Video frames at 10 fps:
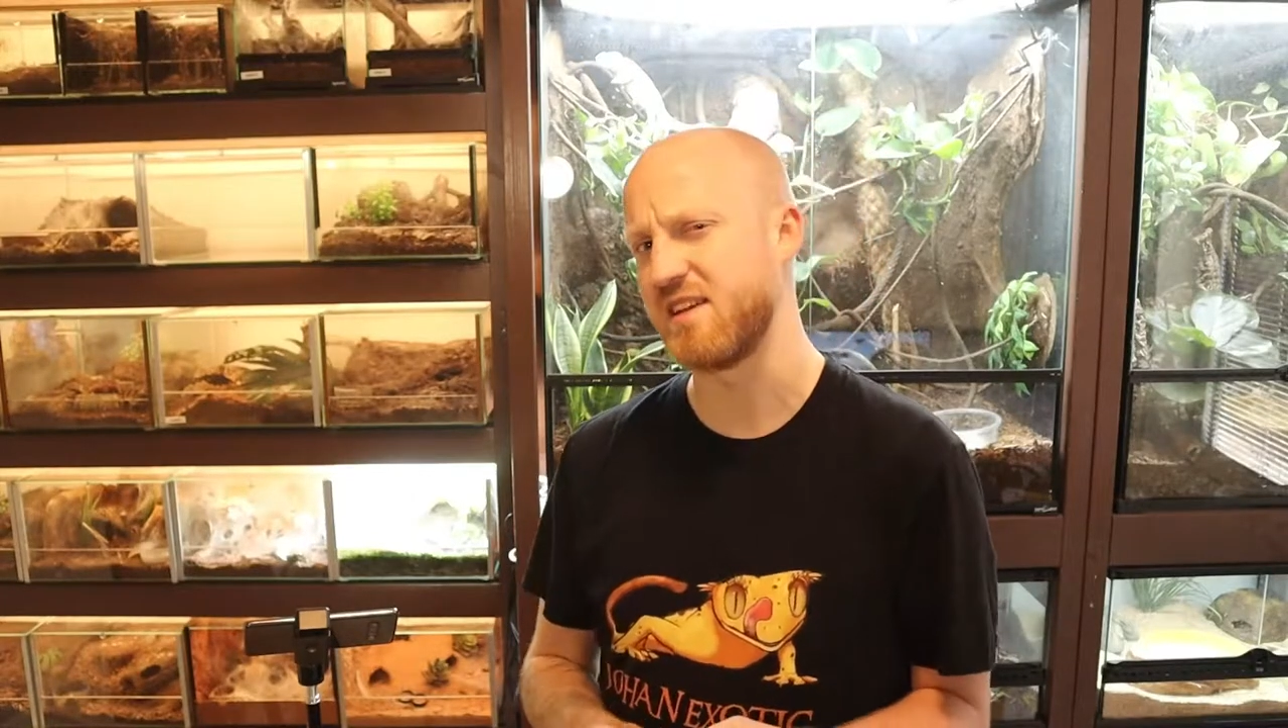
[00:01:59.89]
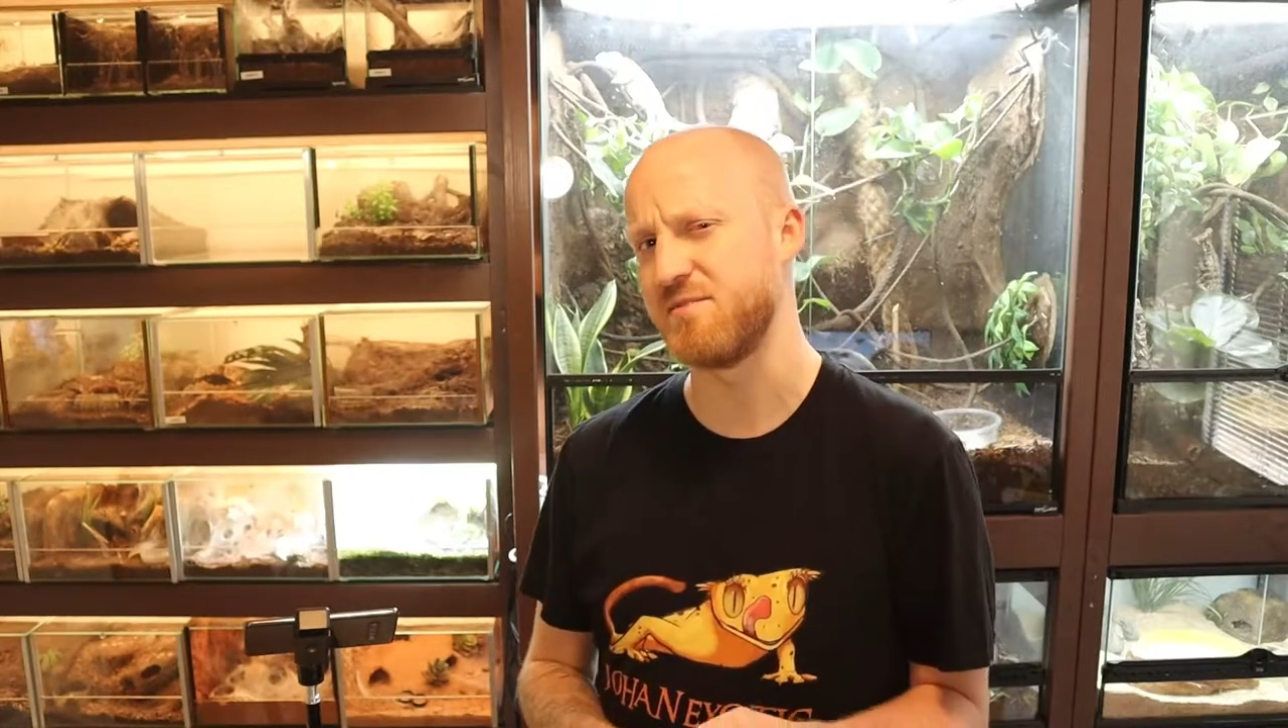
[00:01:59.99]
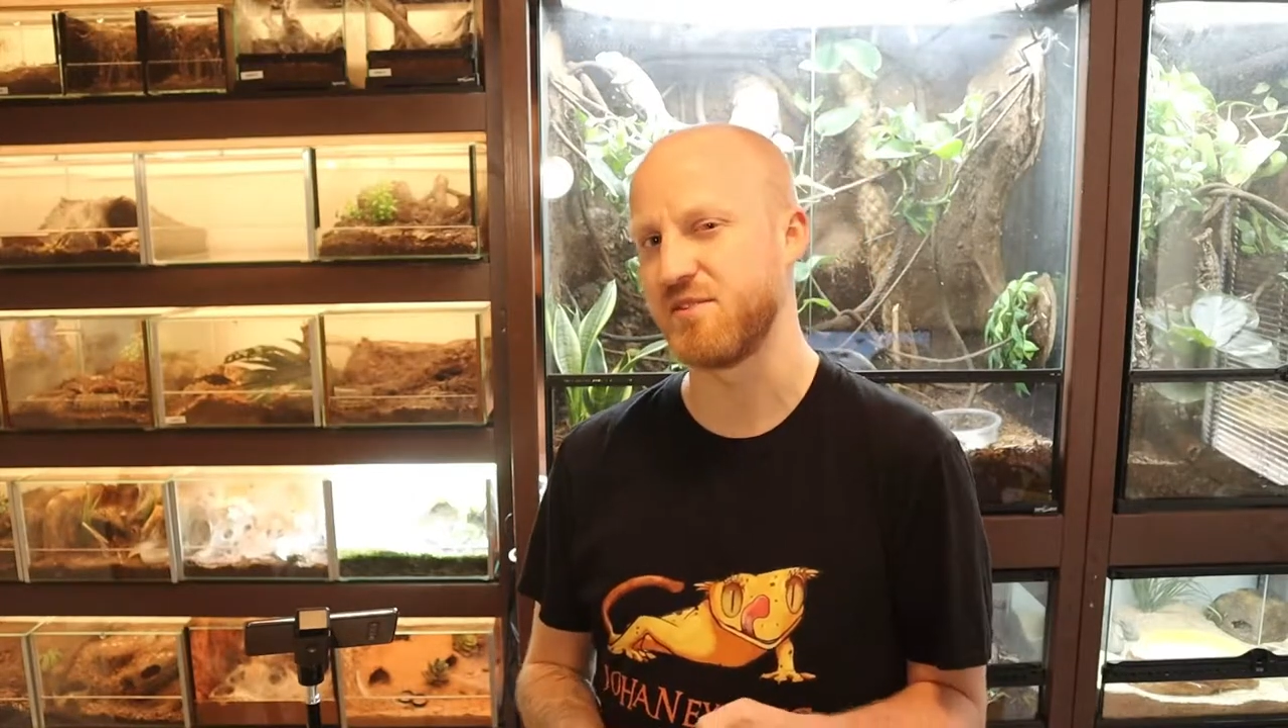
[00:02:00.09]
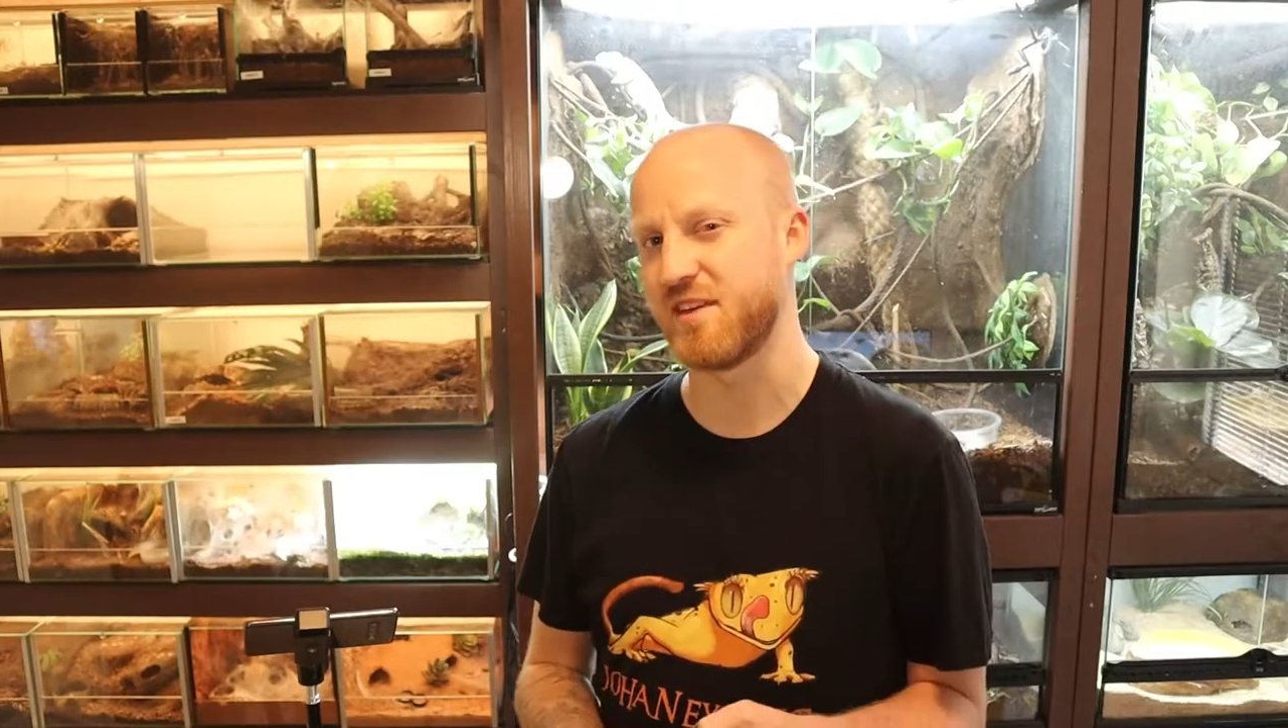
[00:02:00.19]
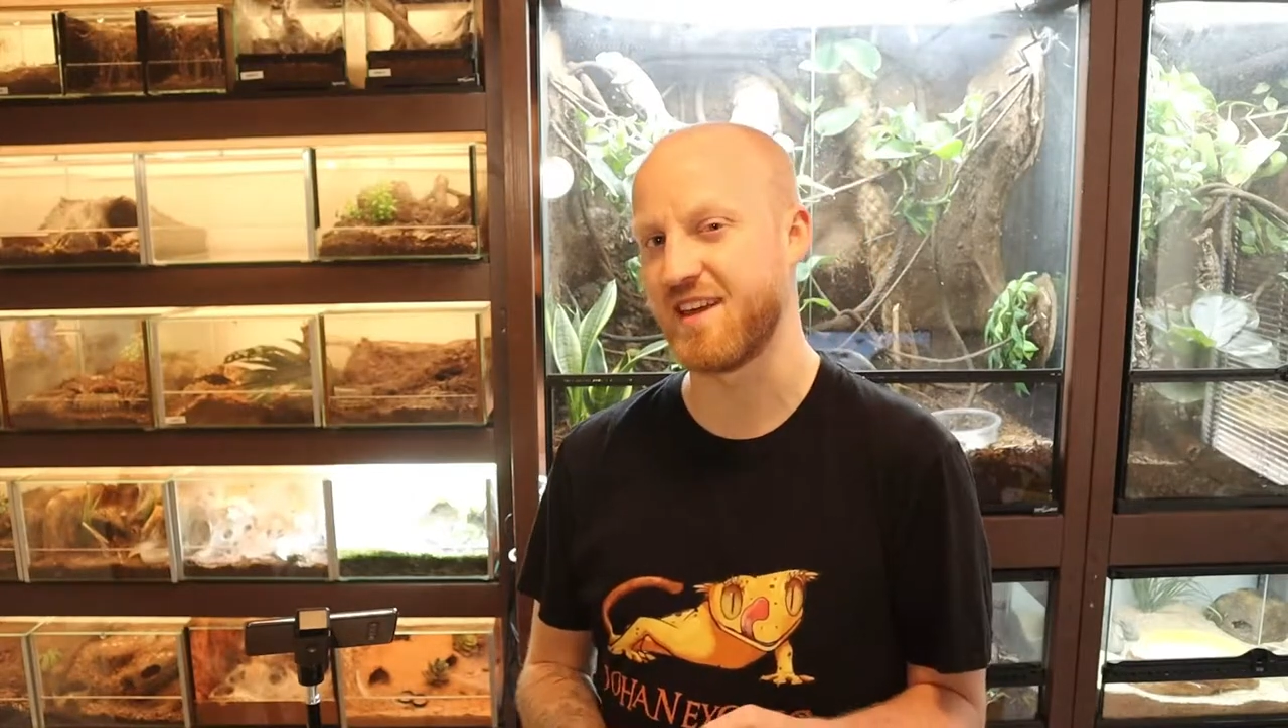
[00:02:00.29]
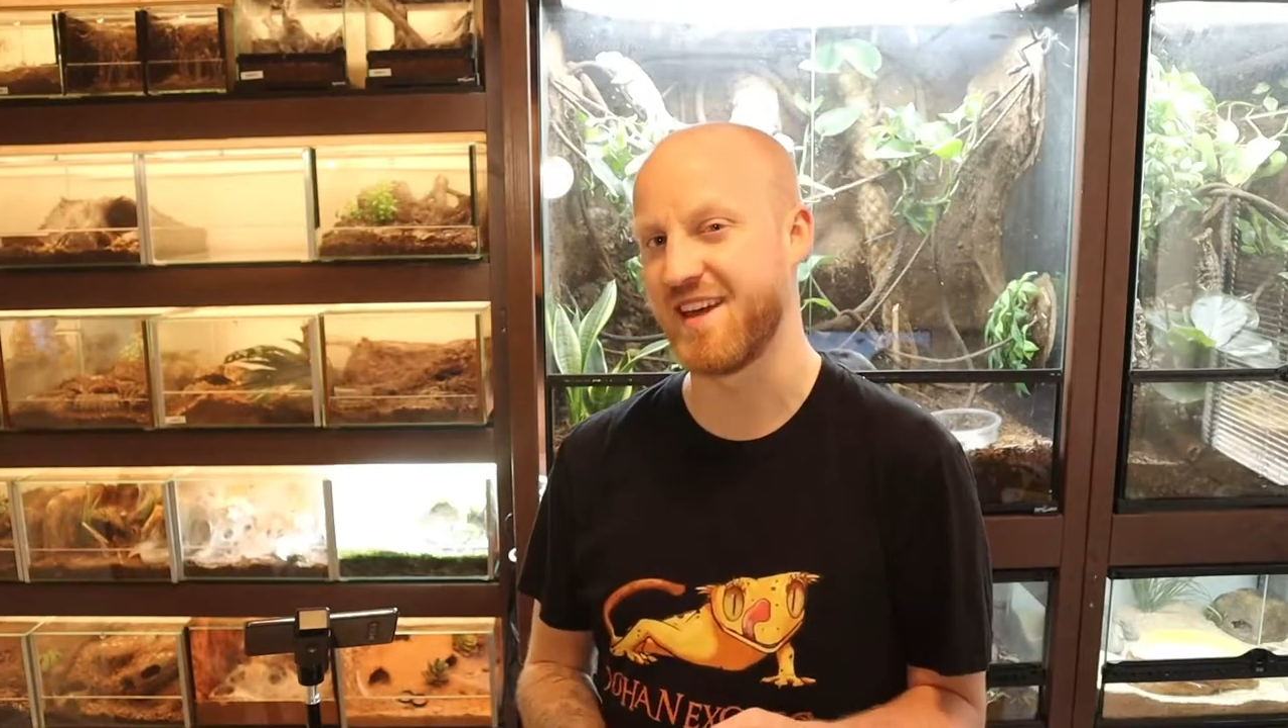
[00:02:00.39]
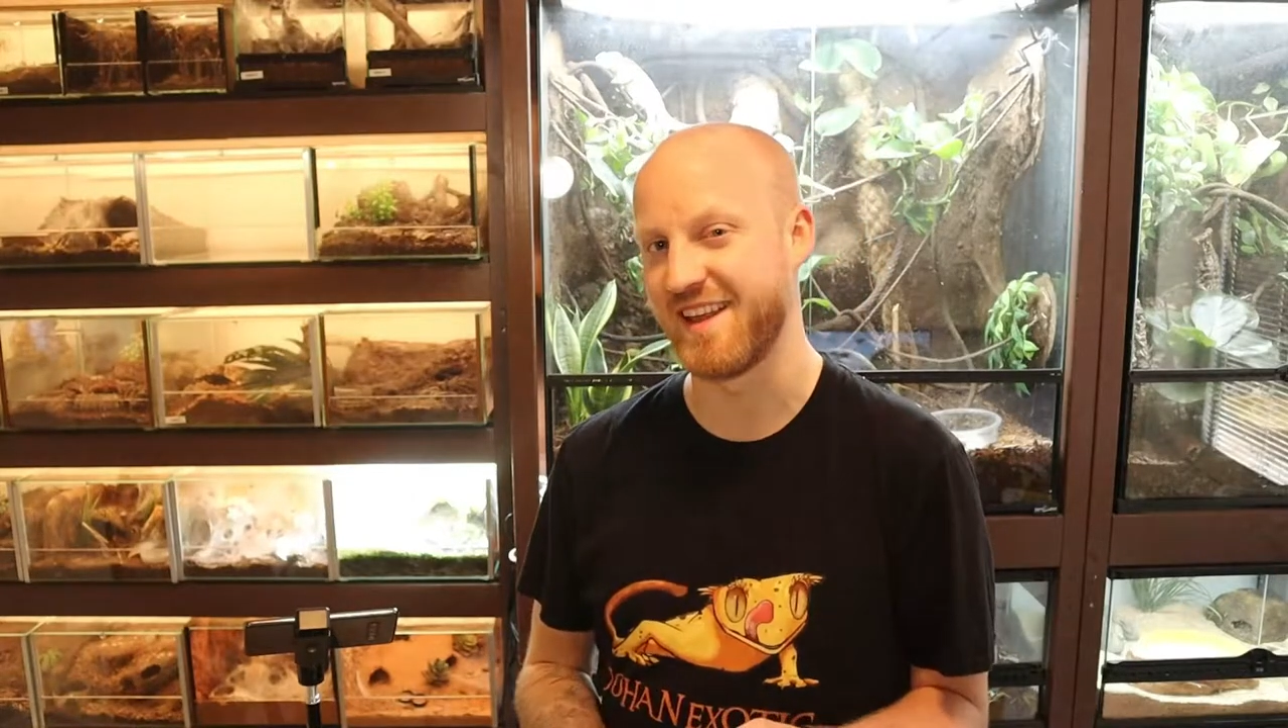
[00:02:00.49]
nice music,